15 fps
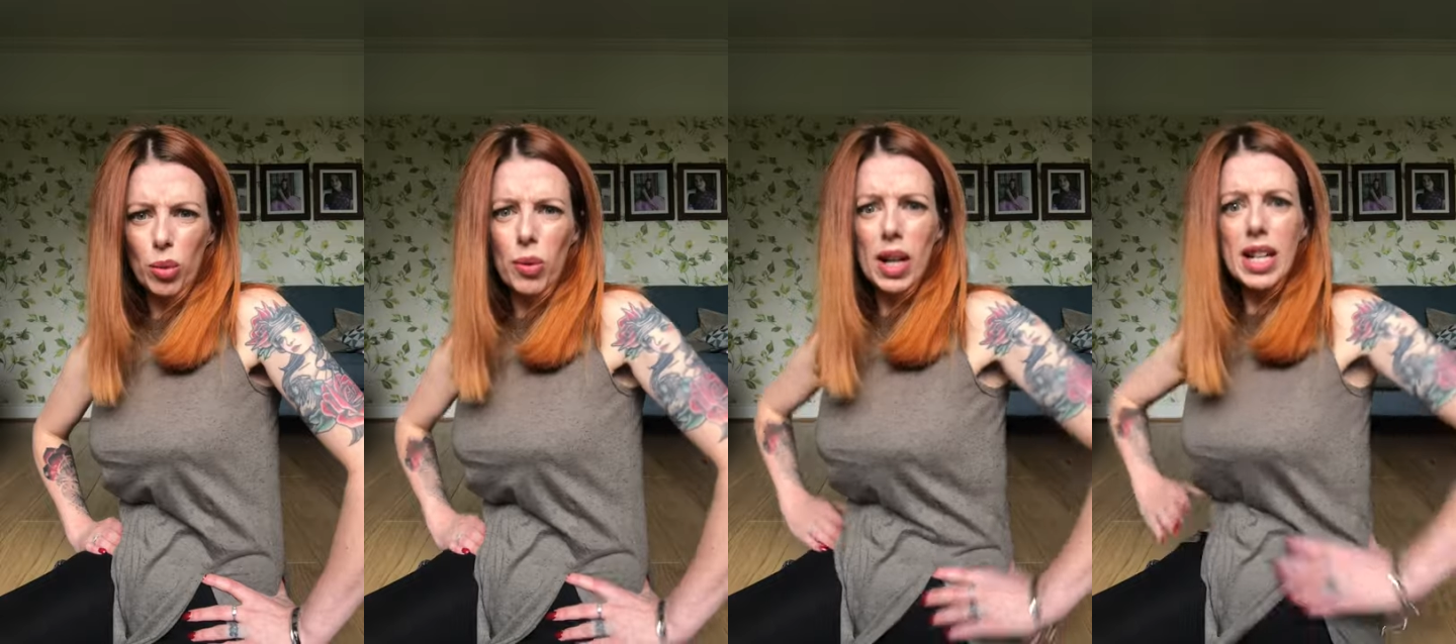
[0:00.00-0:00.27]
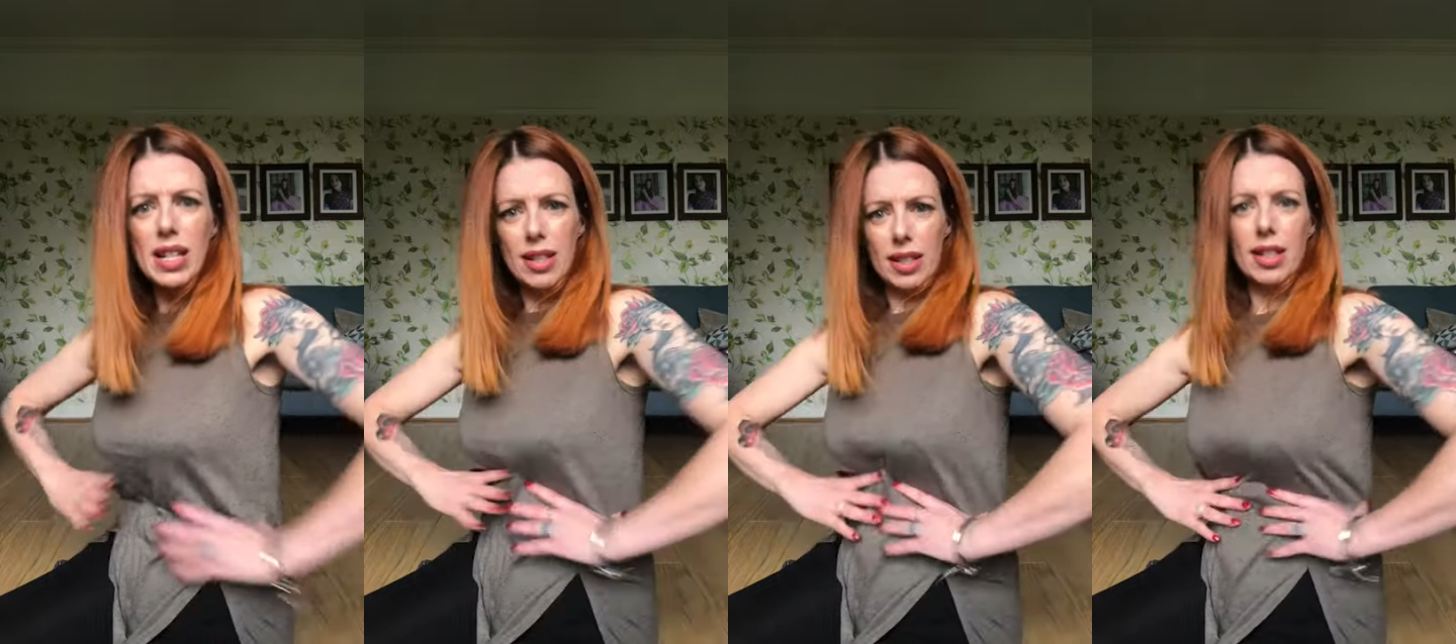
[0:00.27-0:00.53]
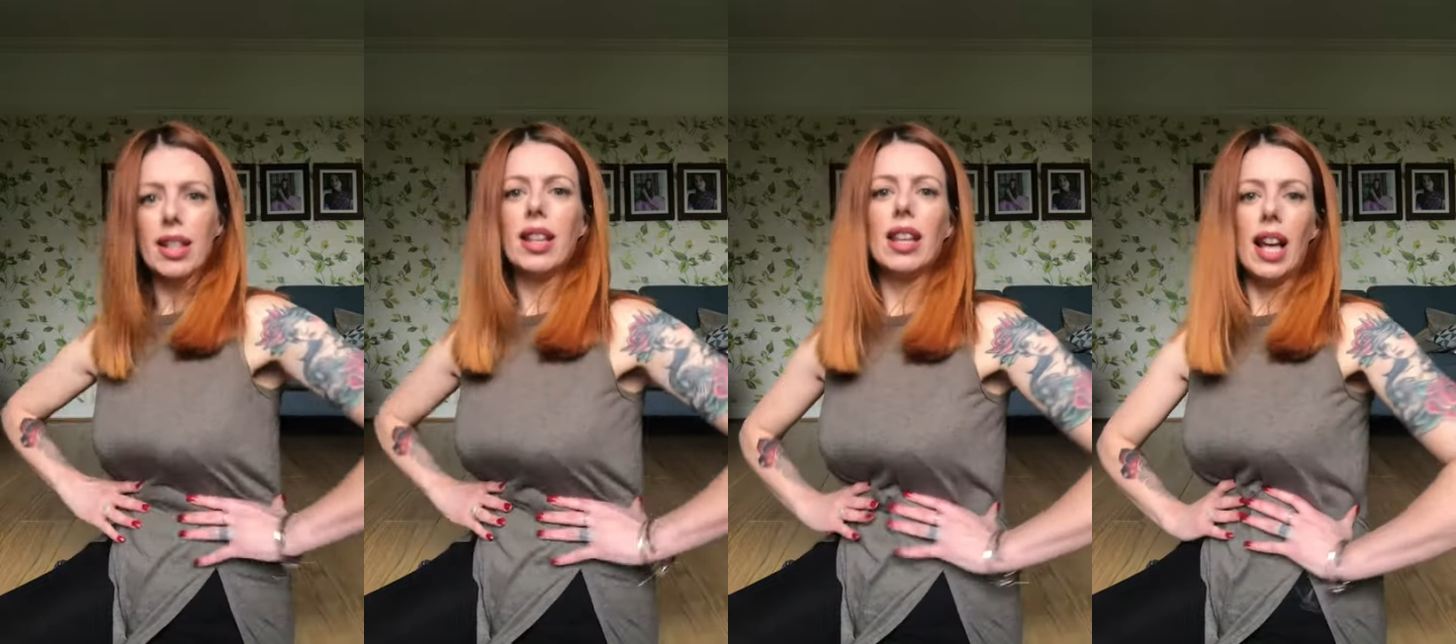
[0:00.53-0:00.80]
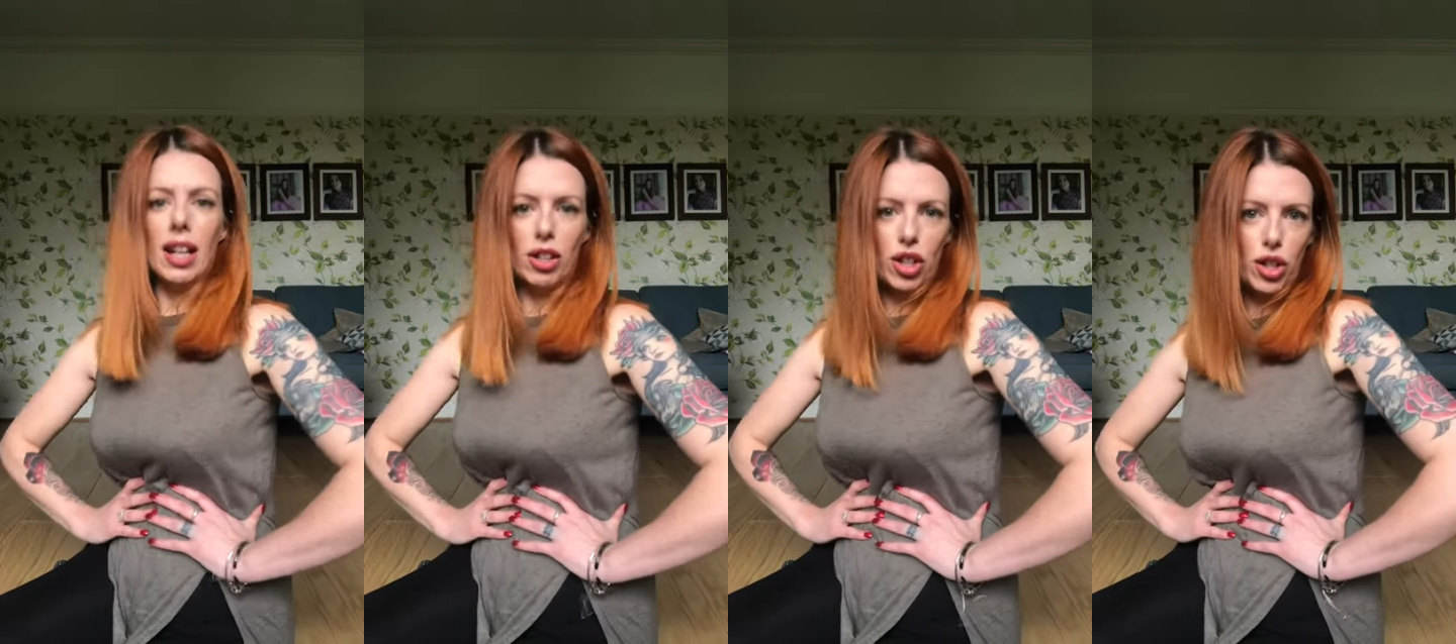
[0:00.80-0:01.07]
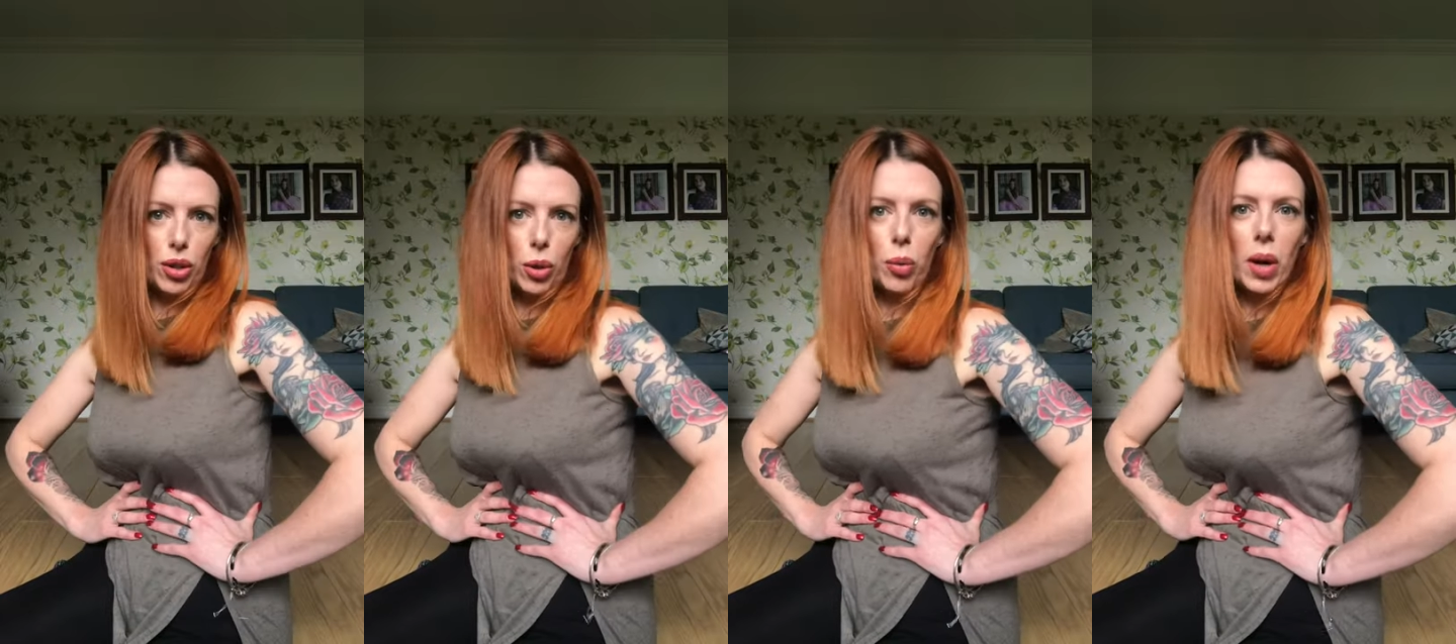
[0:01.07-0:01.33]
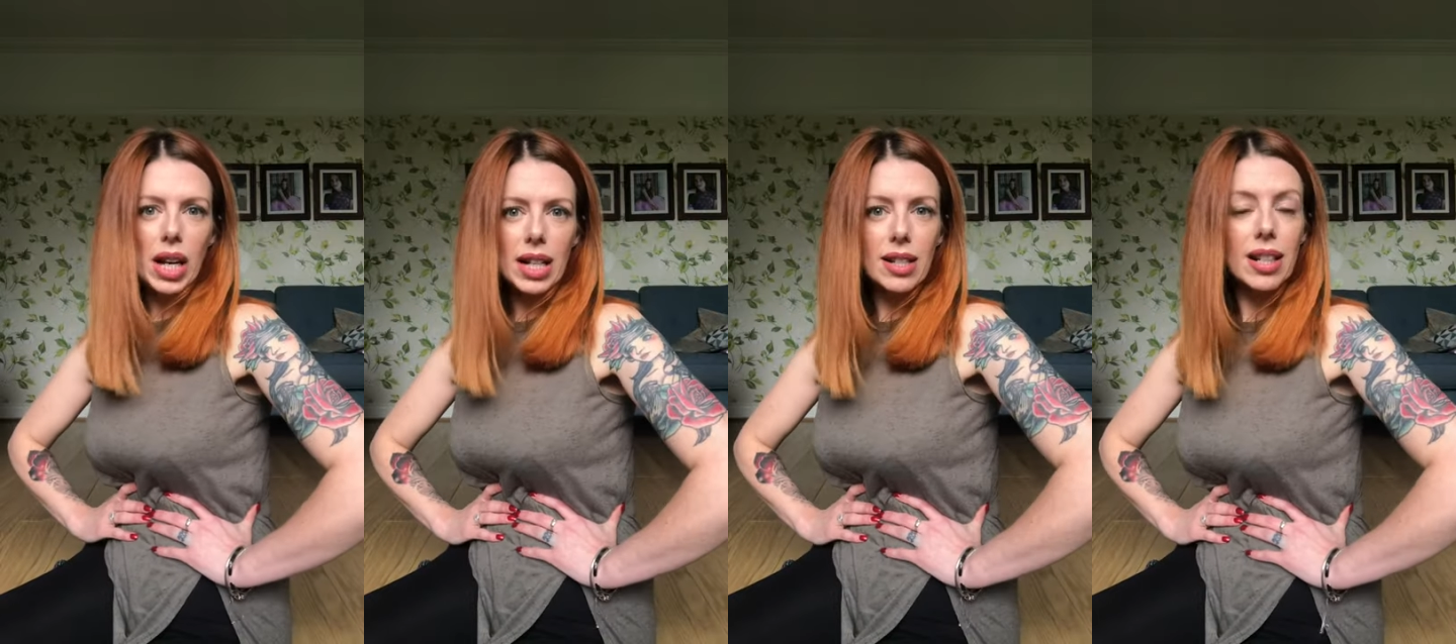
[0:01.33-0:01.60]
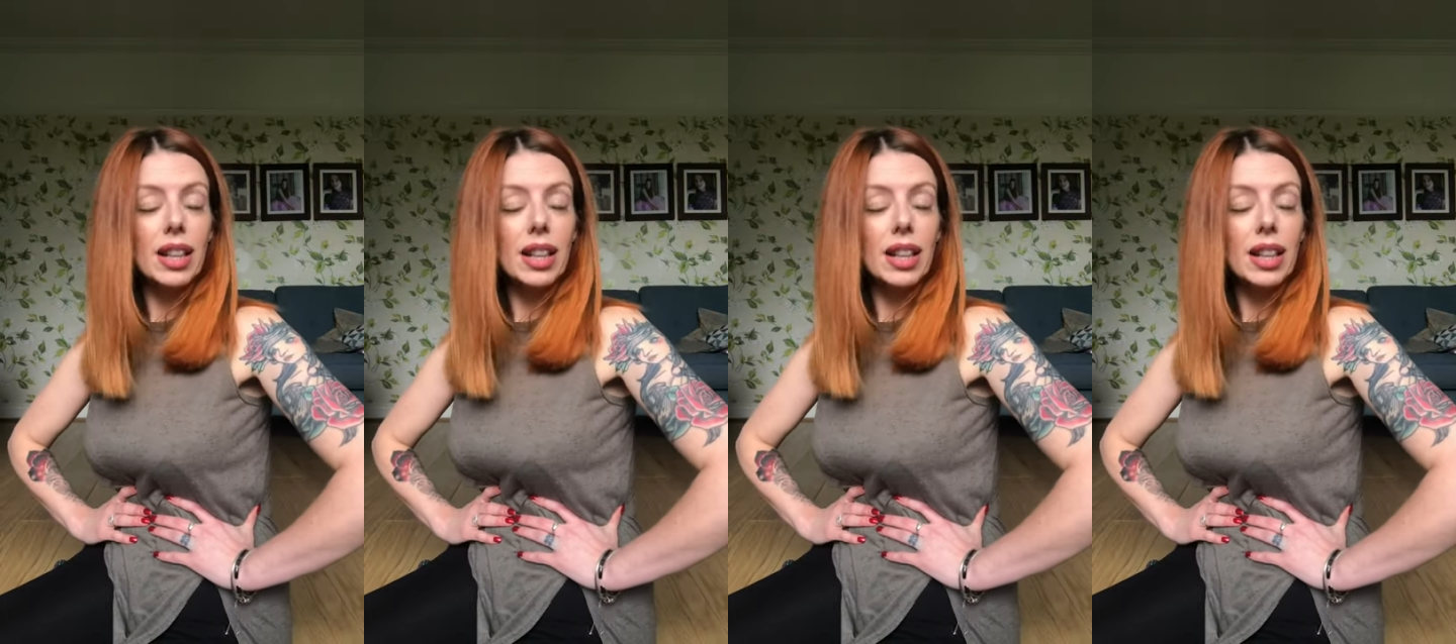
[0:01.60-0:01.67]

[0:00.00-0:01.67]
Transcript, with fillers: waist, that's your waist,